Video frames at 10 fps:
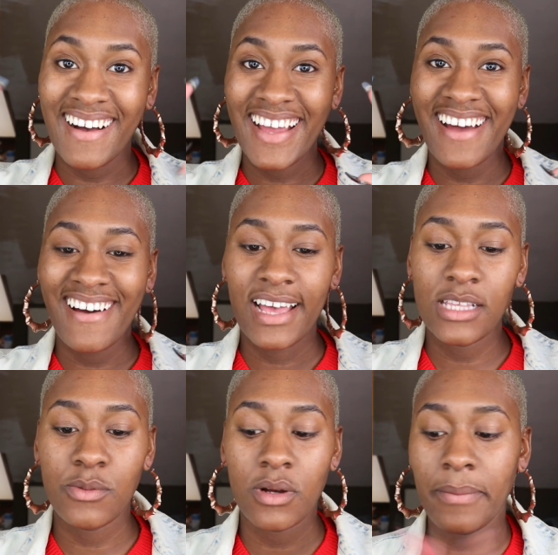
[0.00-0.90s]
Hi
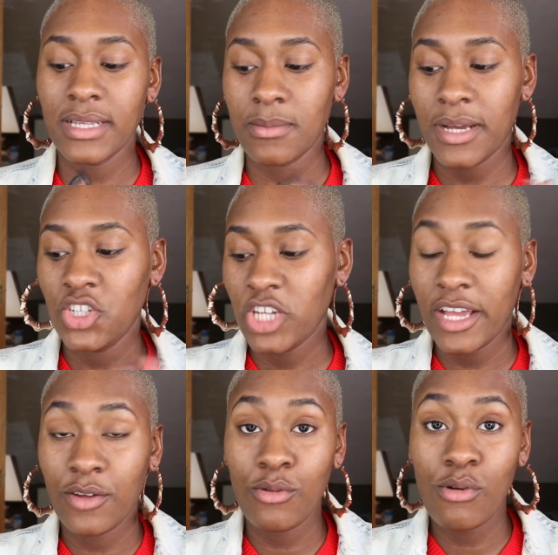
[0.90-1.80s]
guys, welcome back to my
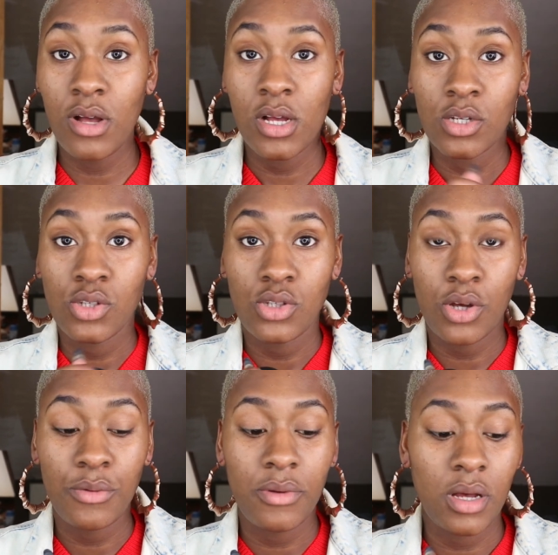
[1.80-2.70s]
channel.
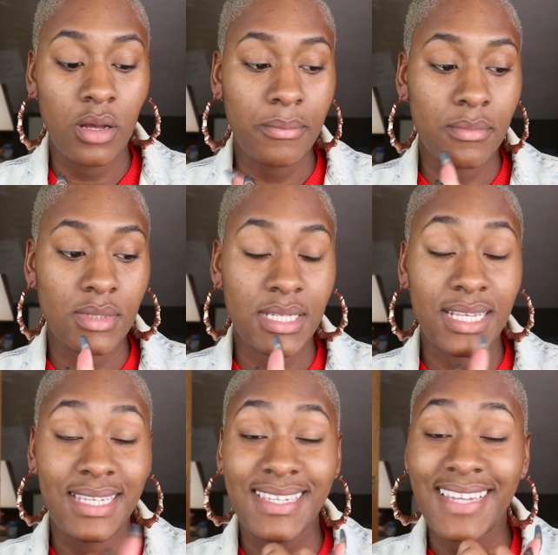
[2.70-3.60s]
So
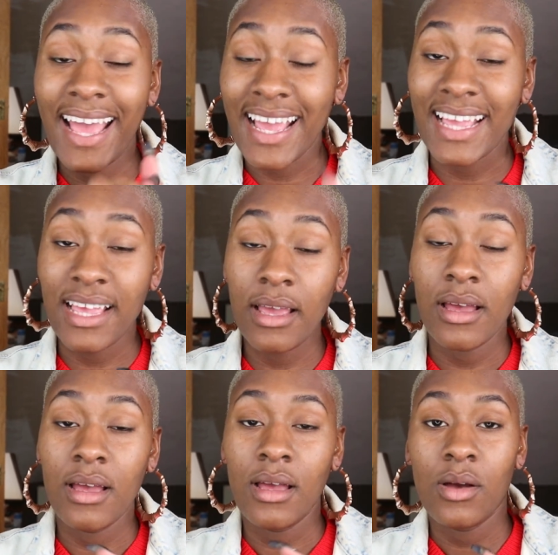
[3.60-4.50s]
today
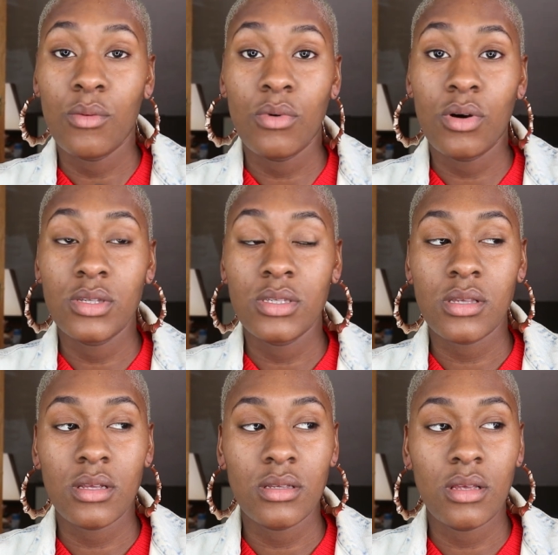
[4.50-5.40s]

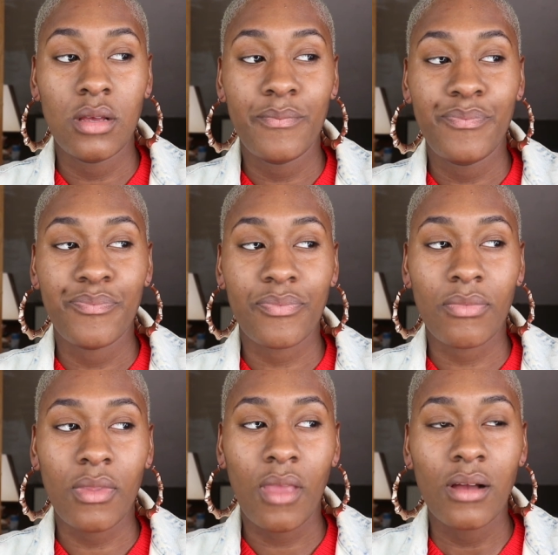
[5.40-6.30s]
was
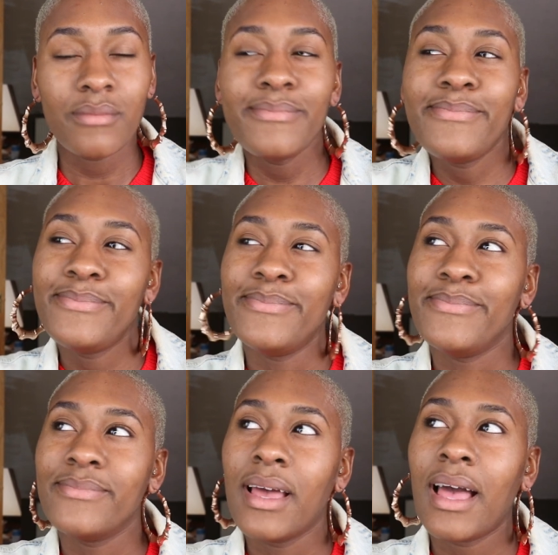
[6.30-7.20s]

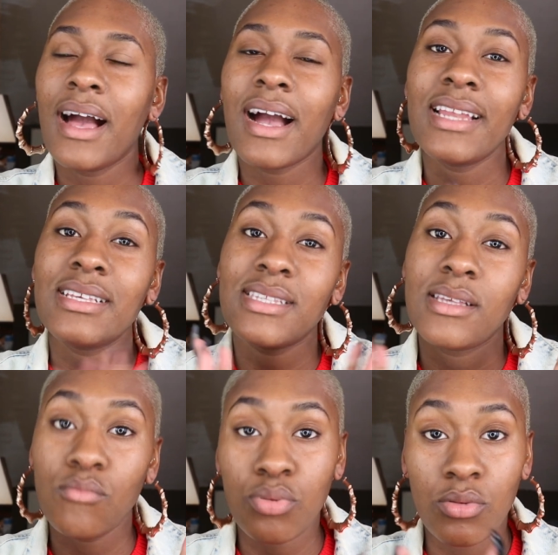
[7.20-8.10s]
a kind of
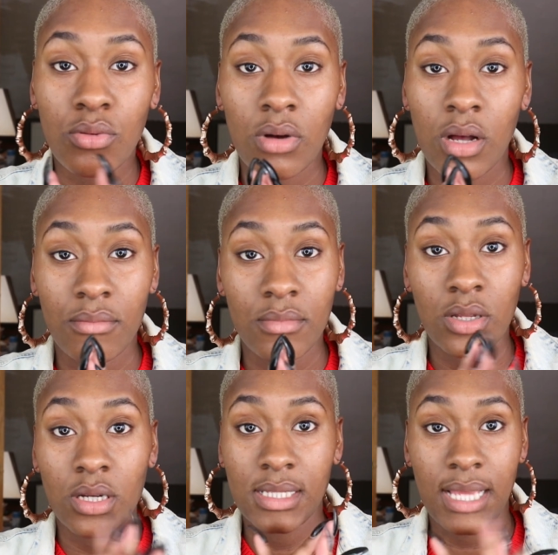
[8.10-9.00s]
simple
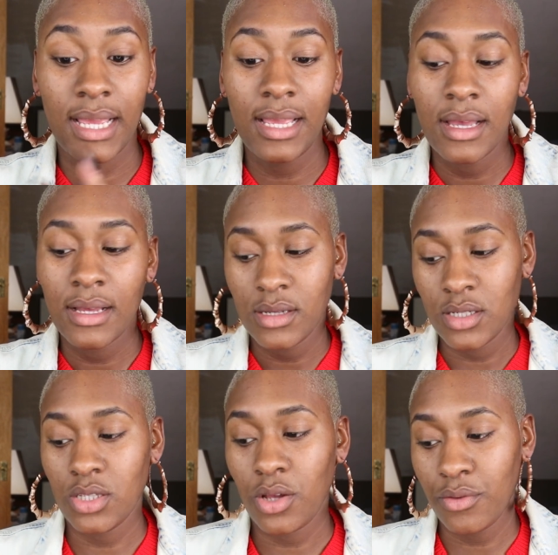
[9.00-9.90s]
look day.
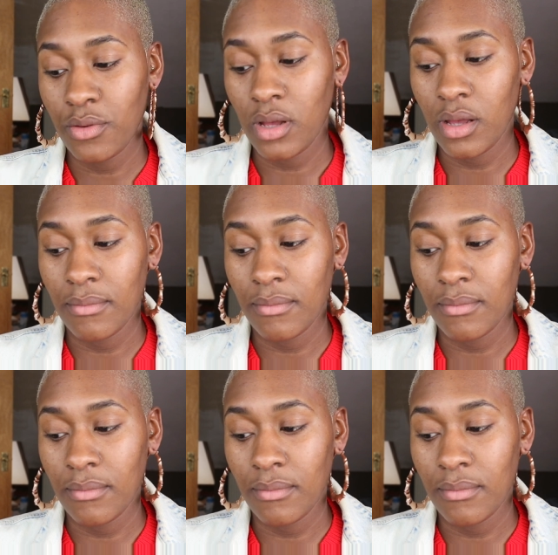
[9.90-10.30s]
So